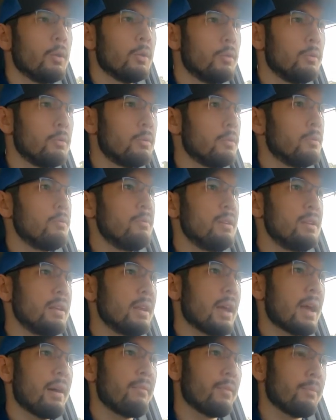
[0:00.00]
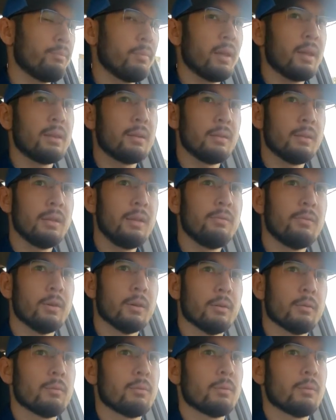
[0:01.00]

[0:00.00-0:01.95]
You do need to have a plan to leave them.